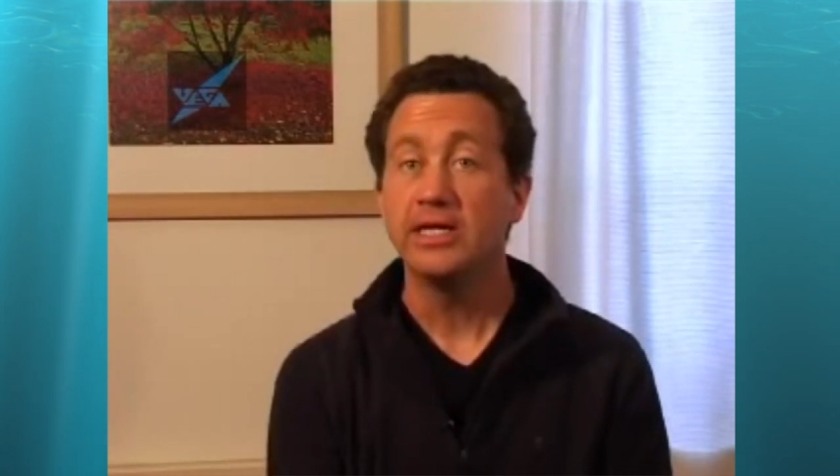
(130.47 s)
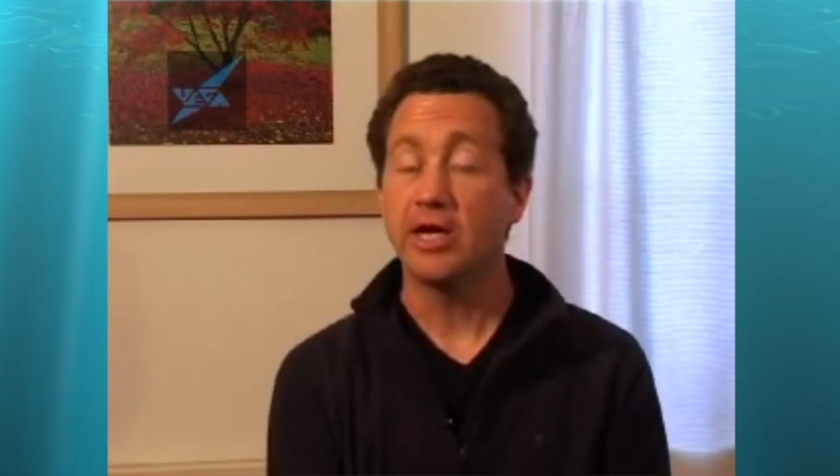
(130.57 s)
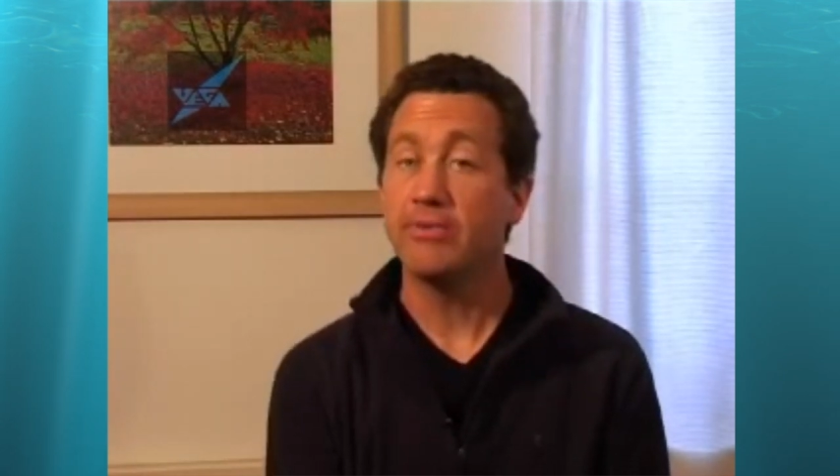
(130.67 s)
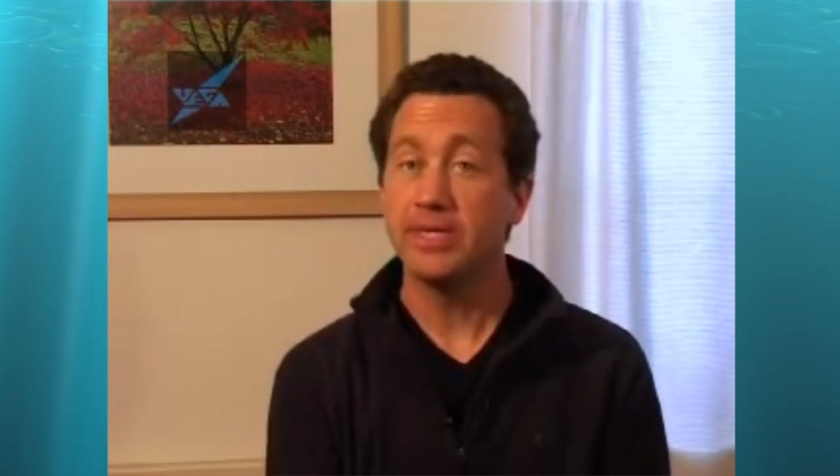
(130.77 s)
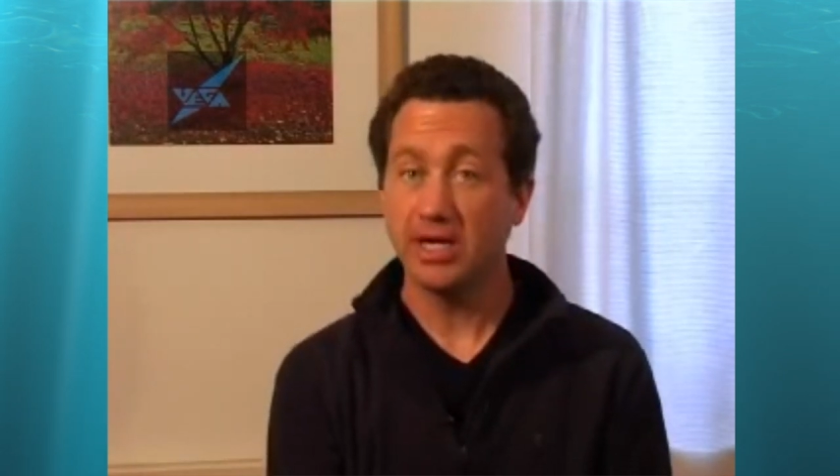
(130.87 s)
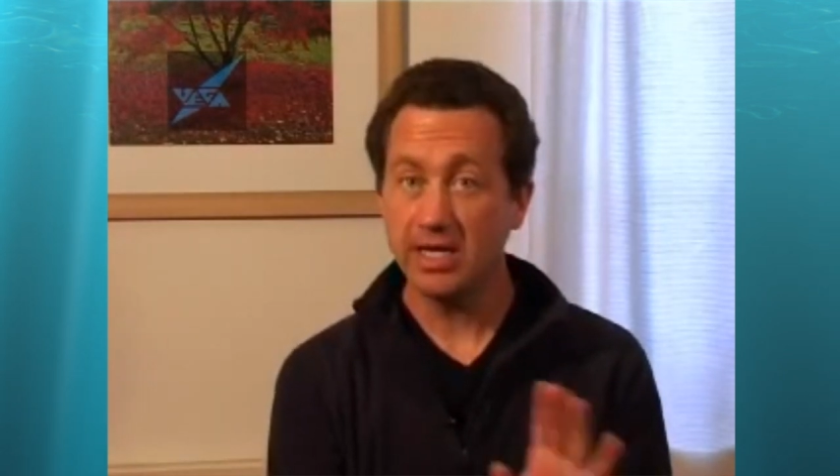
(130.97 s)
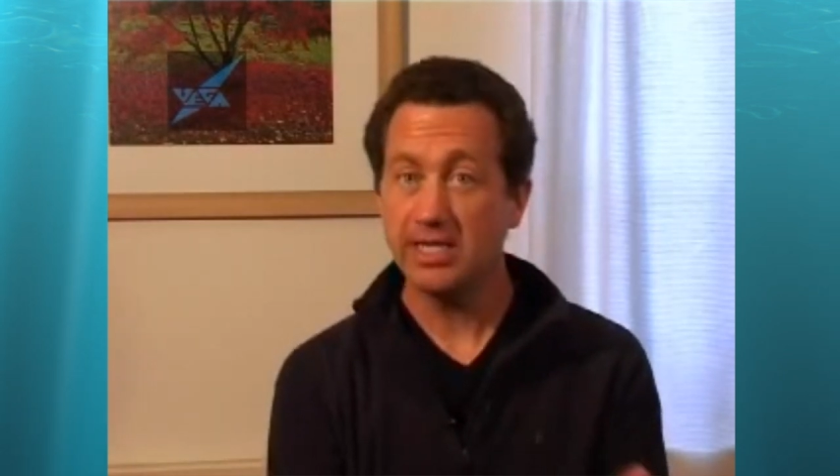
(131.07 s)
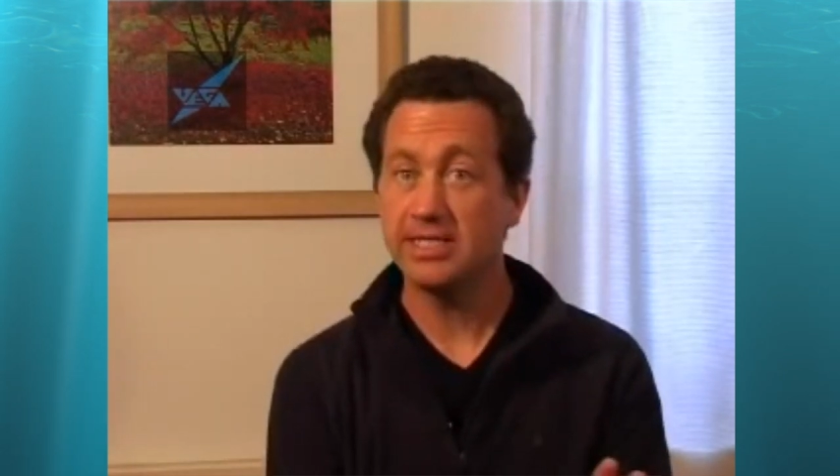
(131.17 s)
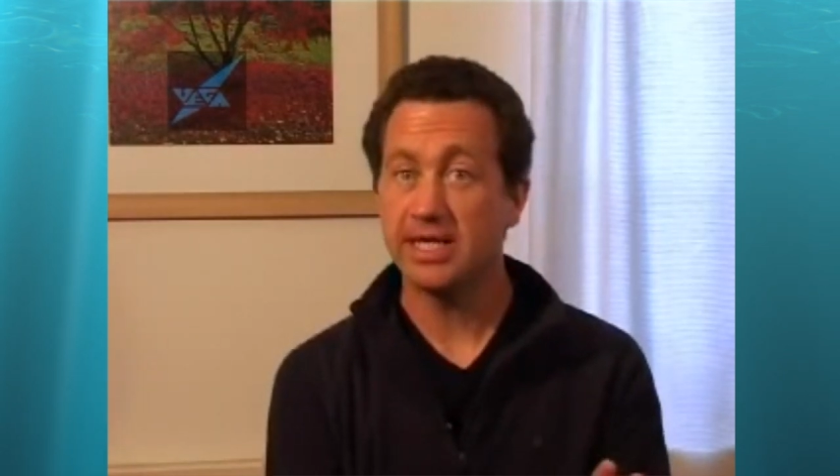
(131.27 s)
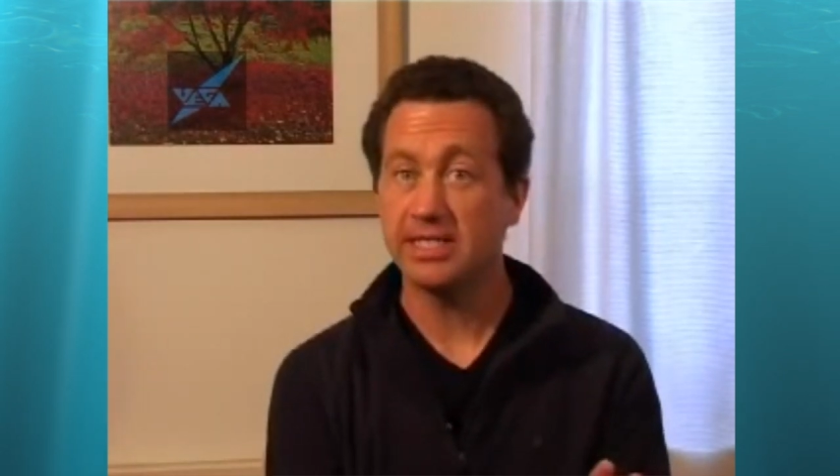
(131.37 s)
Now, in the
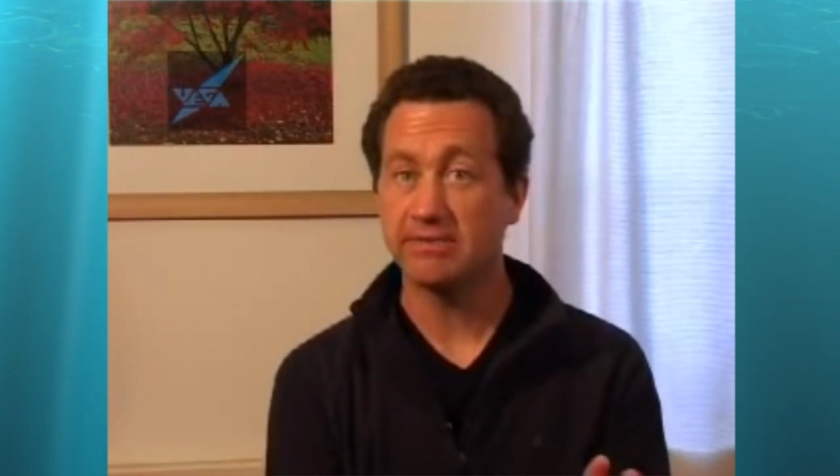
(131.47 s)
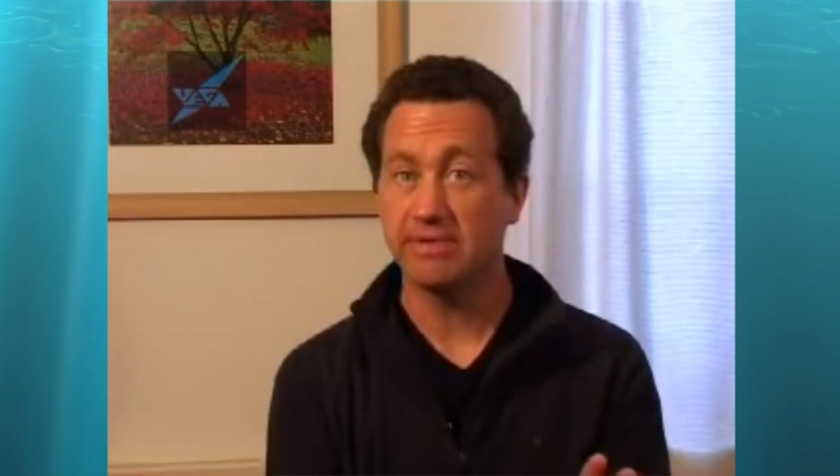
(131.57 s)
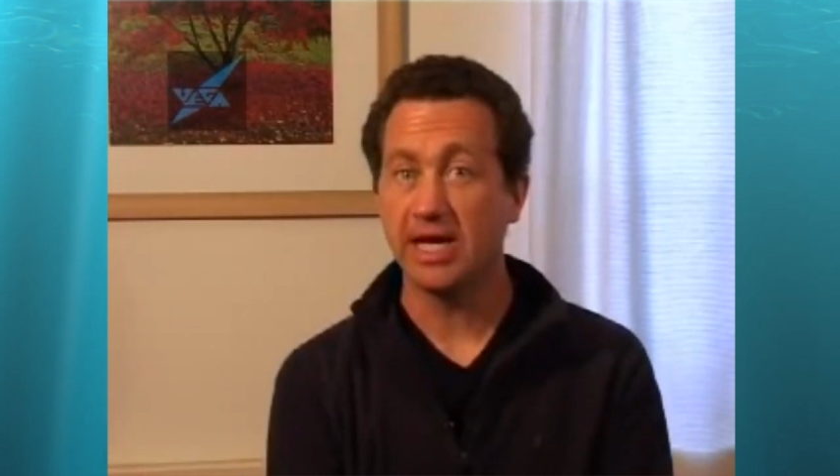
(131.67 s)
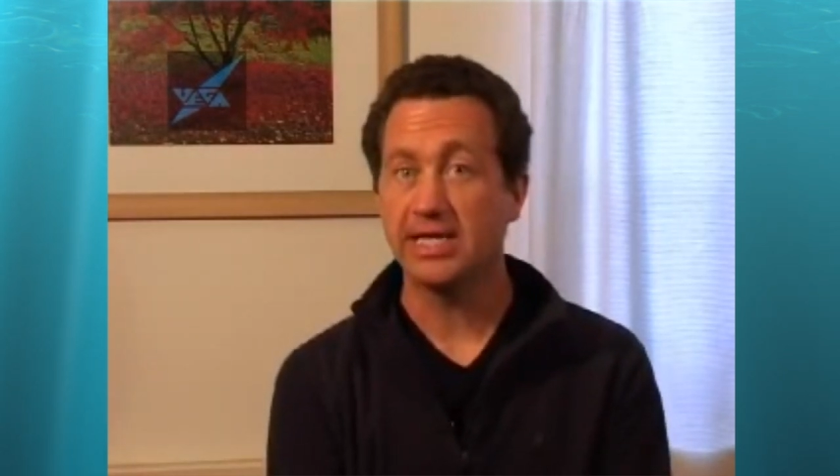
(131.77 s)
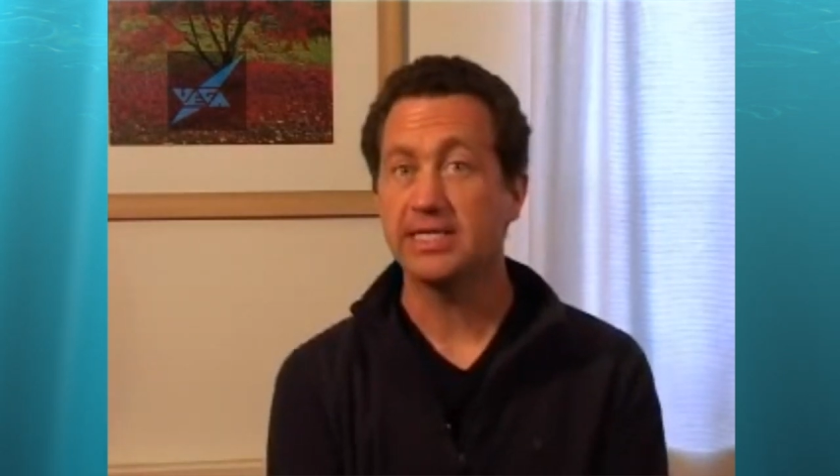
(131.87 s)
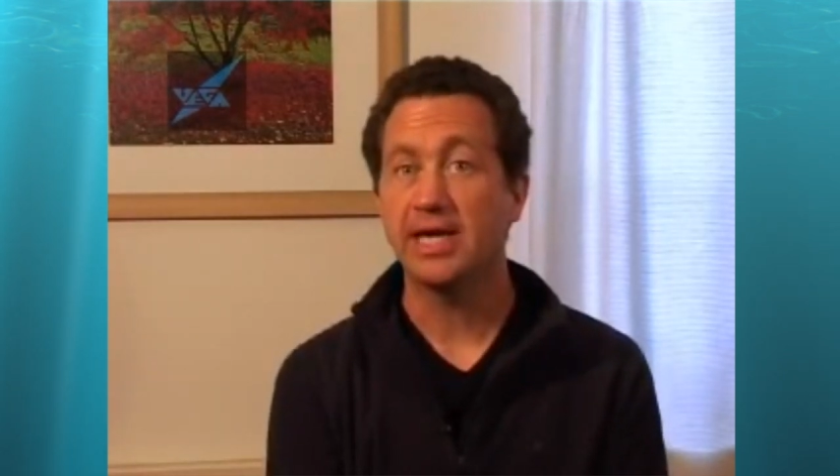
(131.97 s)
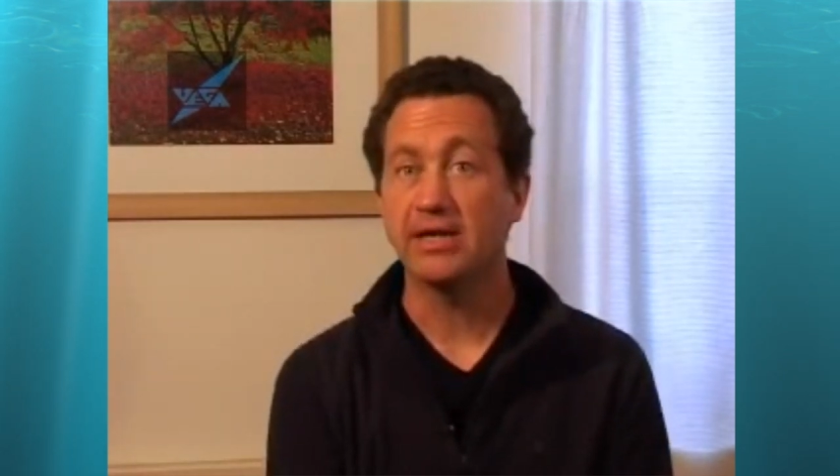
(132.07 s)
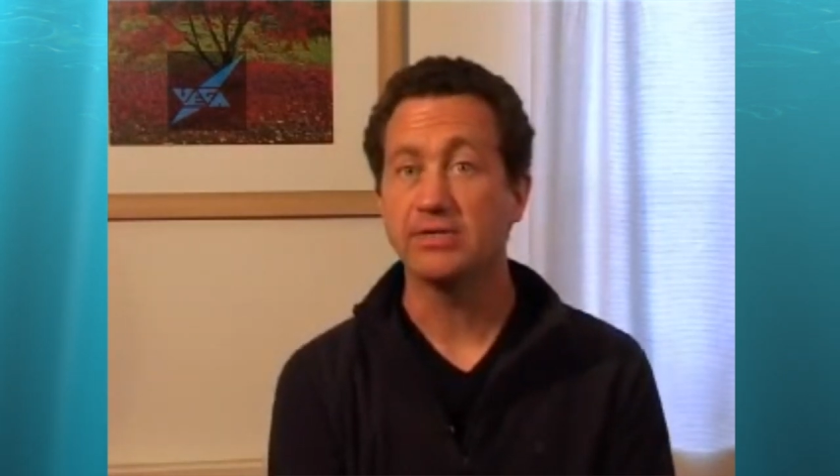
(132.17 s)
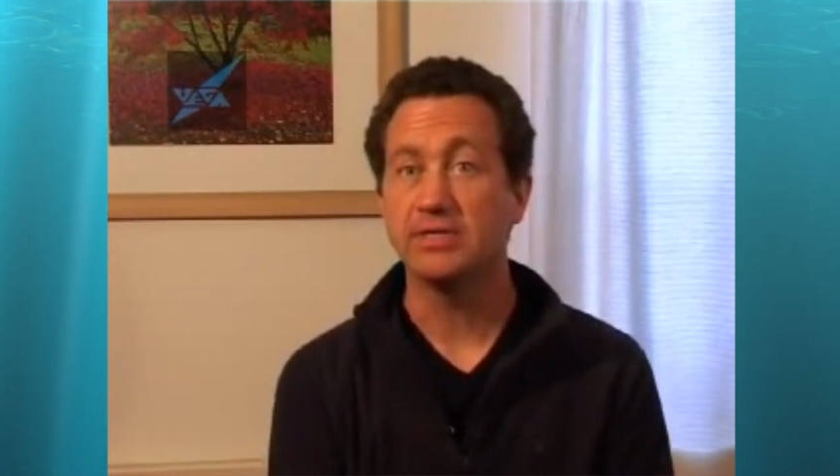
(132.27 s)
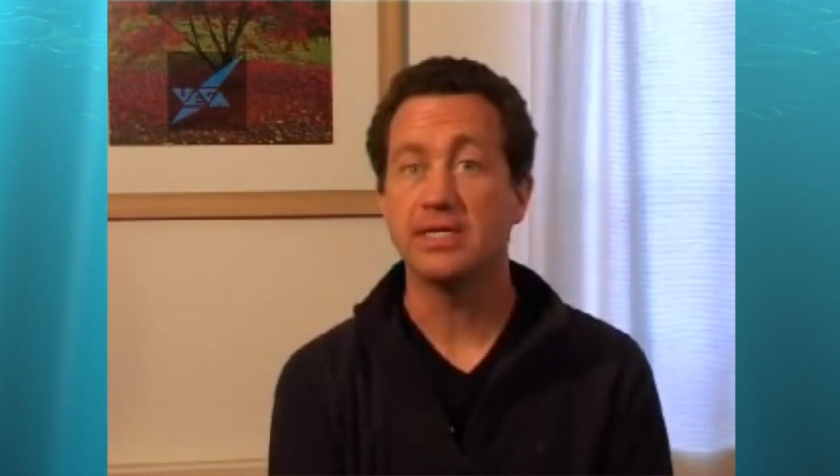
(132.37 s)
early days of
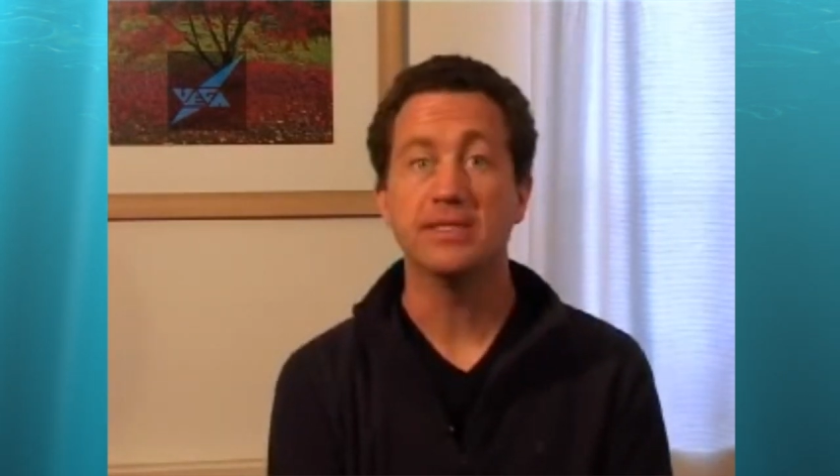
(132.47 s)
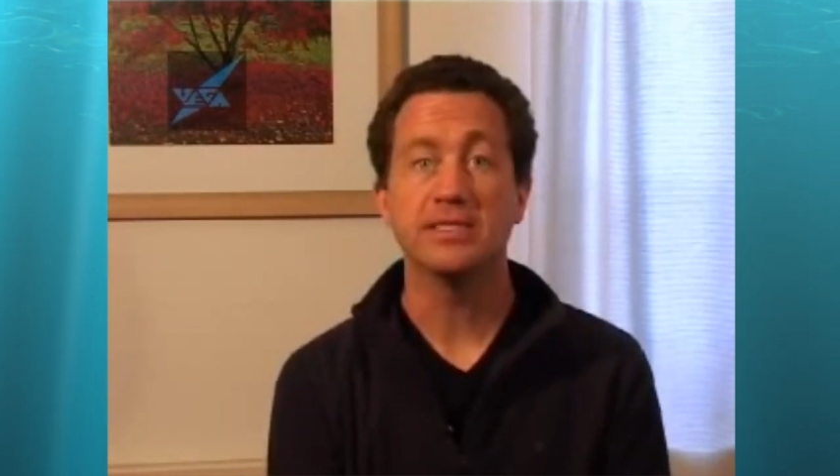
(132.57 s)
lighthouses in